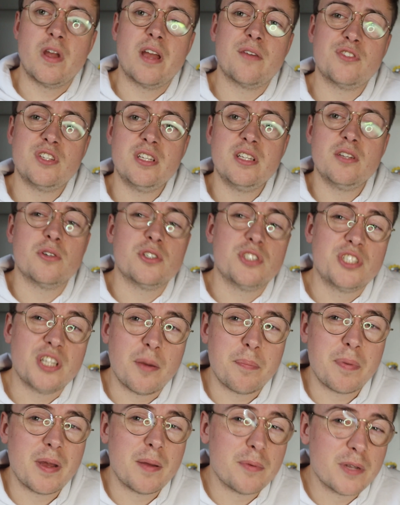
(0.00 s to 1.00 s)
we have seen your
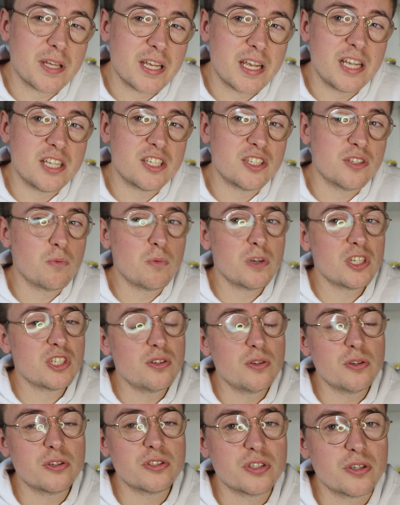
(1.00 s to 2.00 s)
job application
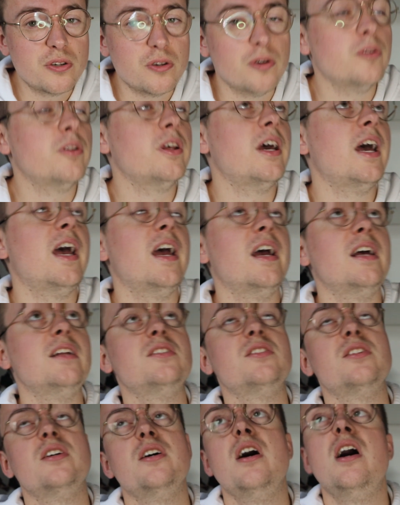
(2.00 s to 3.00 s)
which looks good
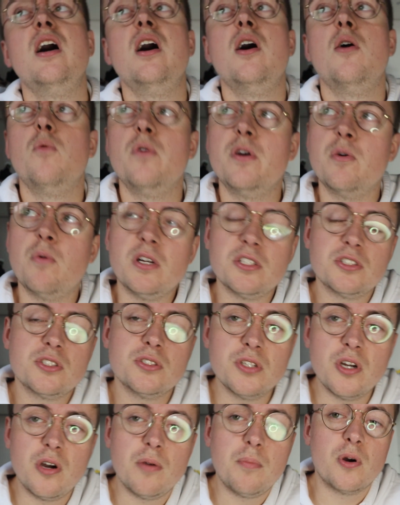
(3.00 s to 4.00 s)
and we want
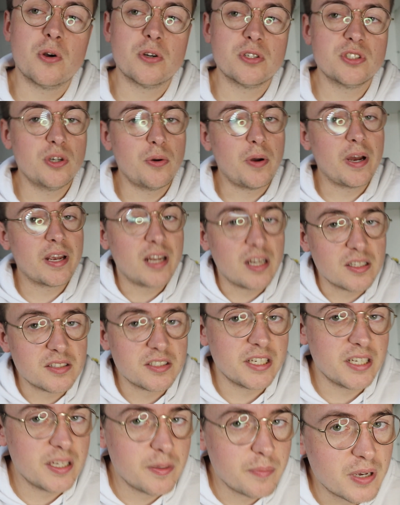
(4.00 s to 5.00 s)
to know more. So I got
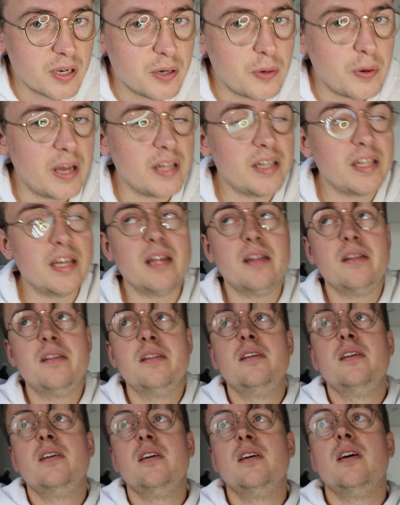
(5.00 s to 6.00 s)
the email and
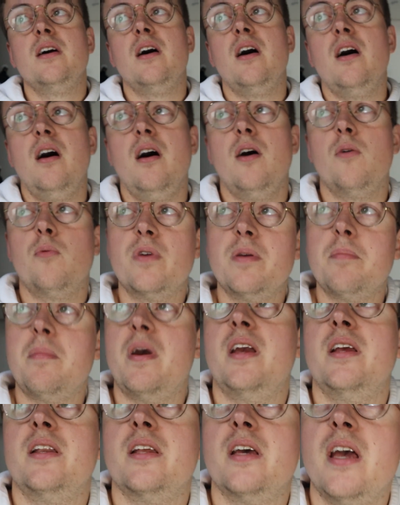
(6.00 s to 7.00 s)
then we
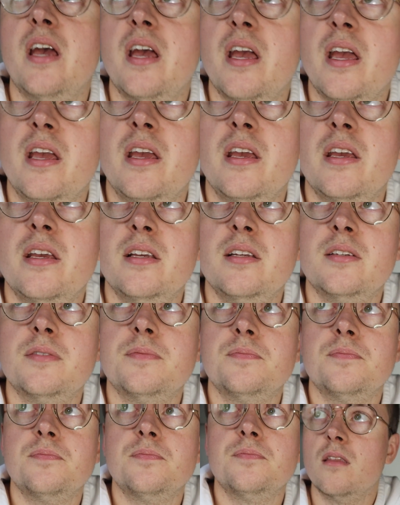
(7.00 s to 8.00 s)
made
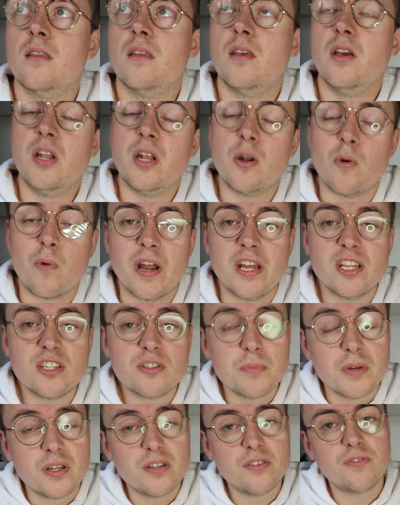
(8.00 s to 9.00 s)
an
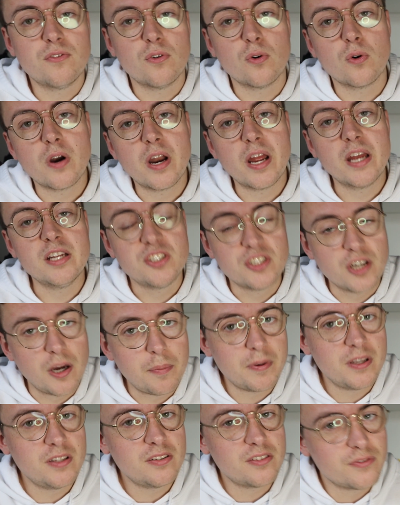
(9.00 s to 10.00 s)
arrangement for a
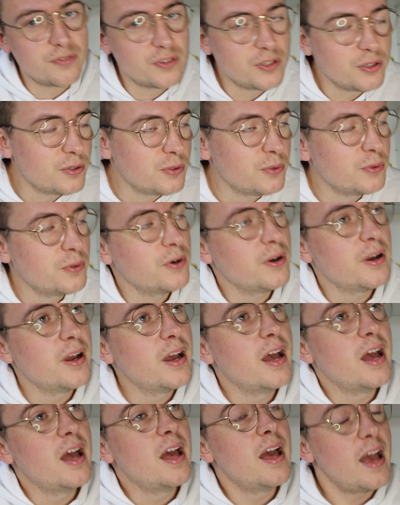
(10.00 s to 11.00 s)
job interview,
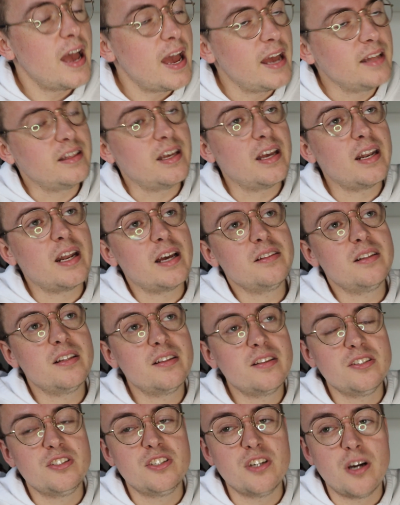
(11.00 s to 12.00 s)
and then I
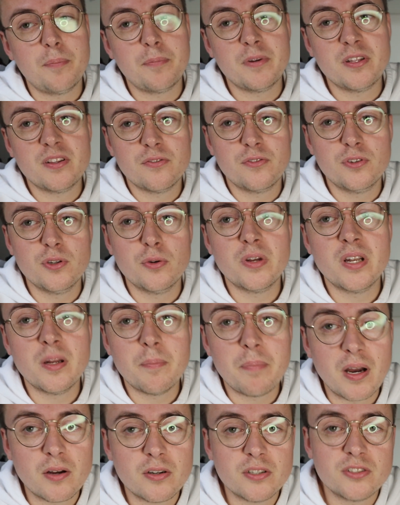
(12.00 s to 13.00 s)
did the job interview in
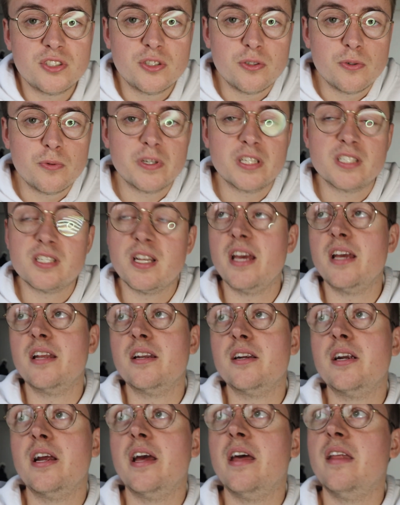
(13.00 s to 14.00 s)
about 2 weeks
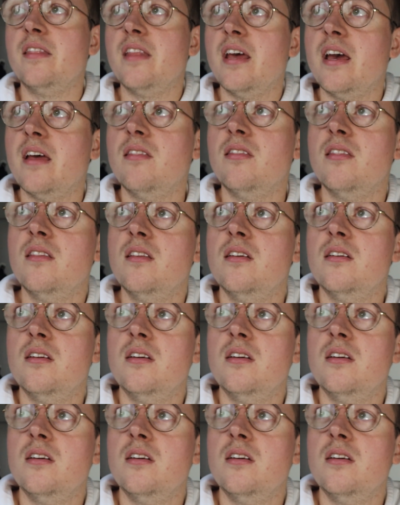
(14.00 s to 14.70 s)
later, and then